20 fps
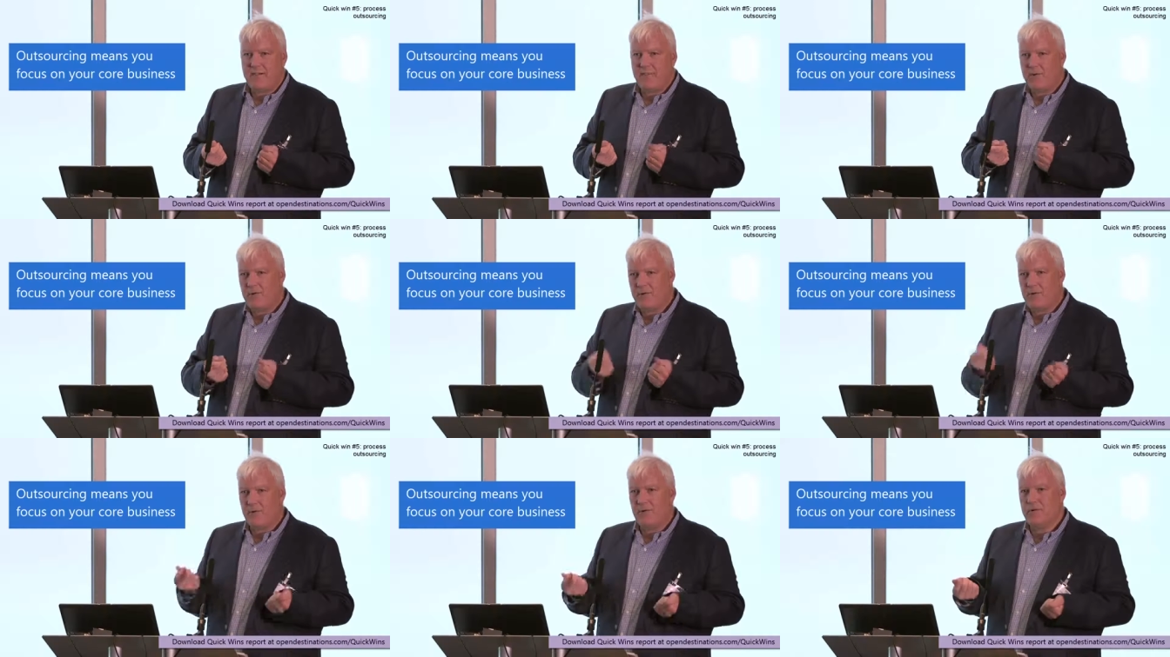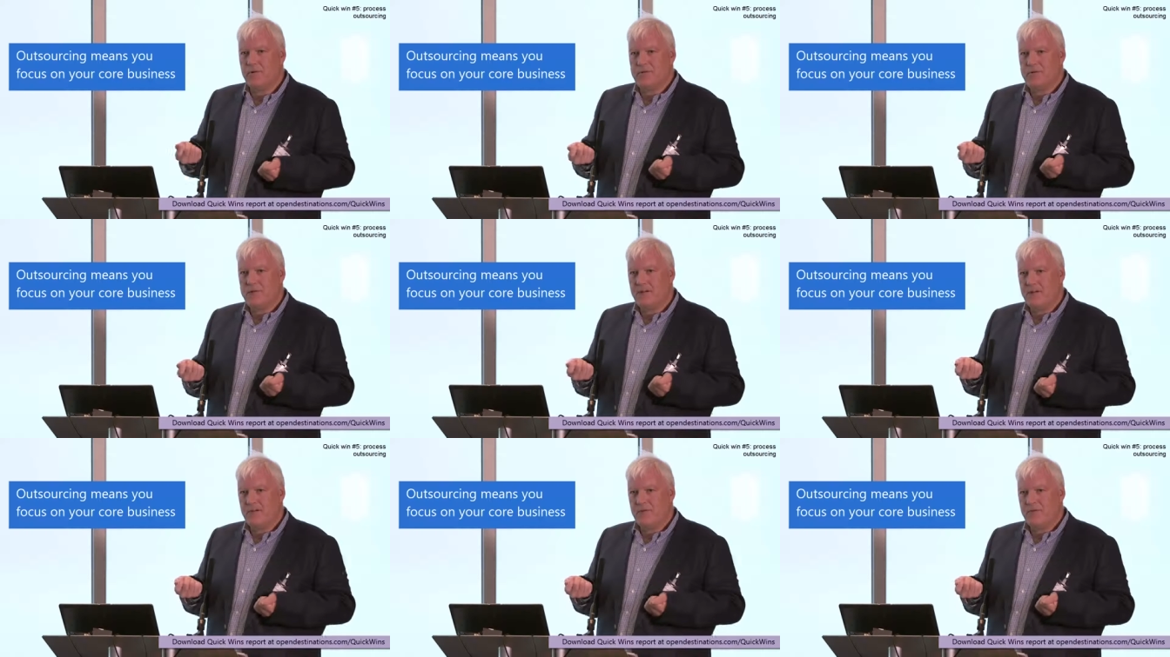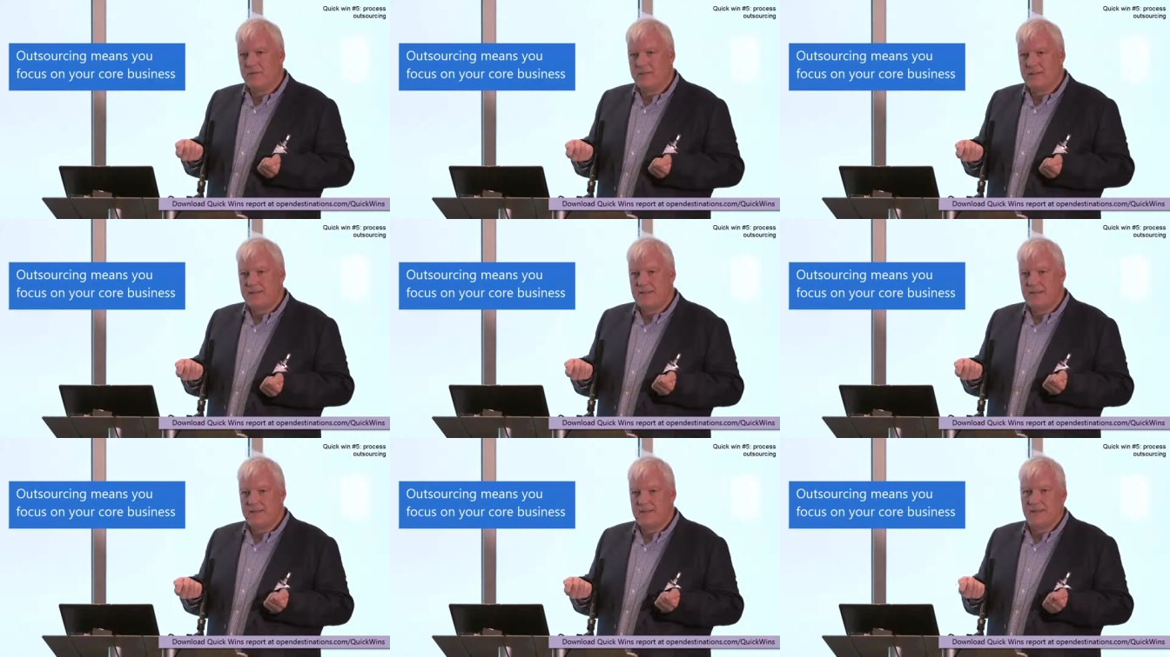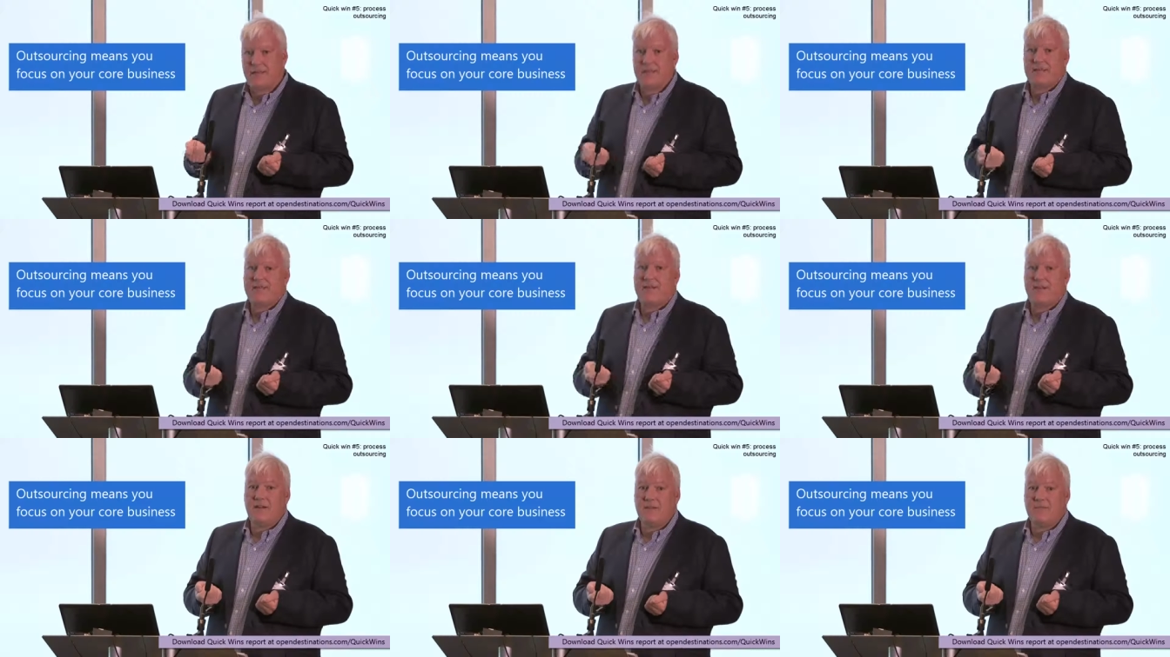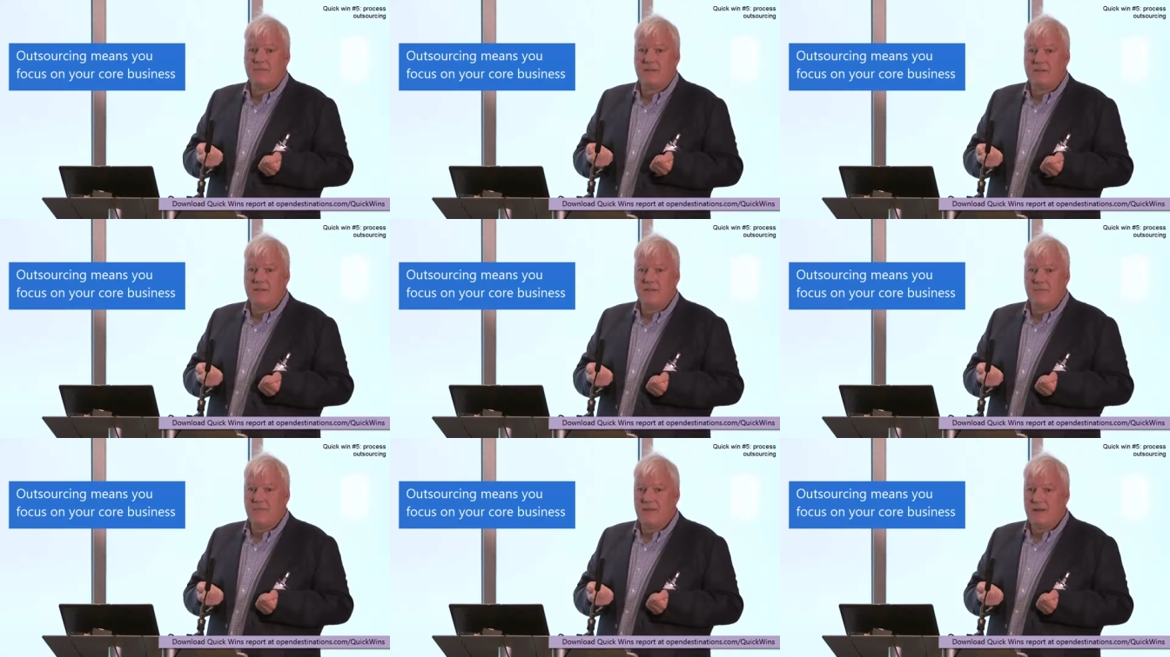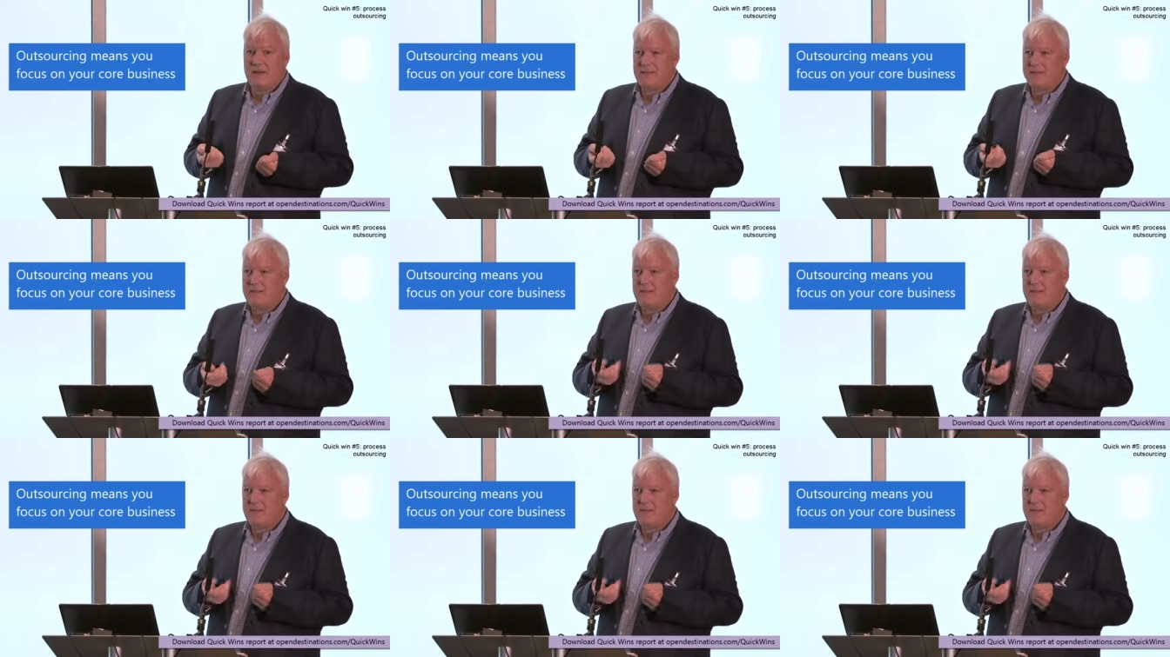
more and more staff, it's to have less staff in some ways.